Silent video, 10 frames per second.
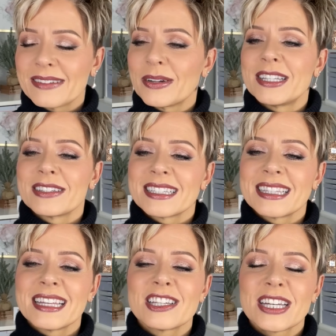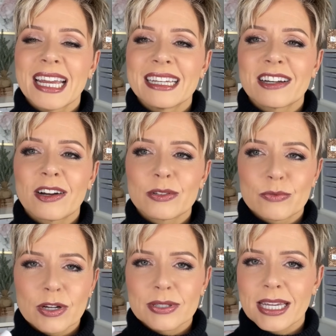which is this shade called
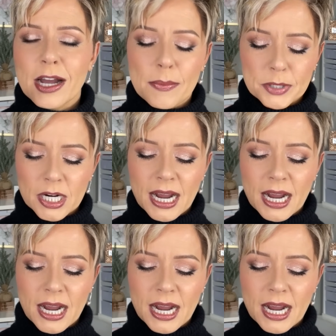Rosy Copper.